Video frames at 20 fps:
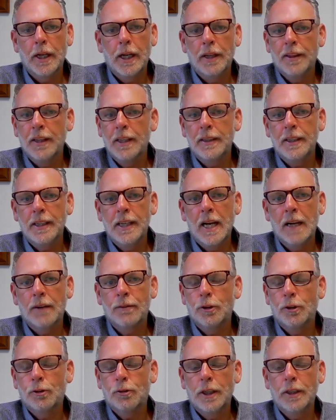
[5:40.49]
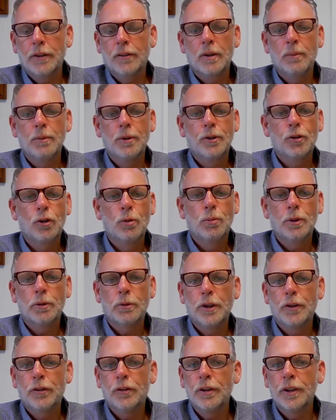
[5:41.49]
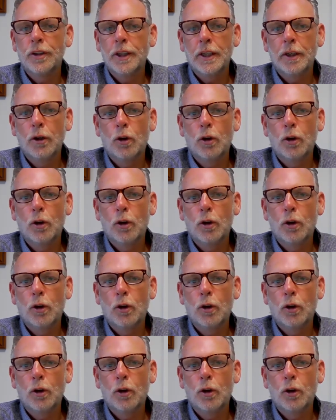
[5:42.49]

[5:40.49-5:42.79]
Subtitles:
I think the average rate, someone told me recently,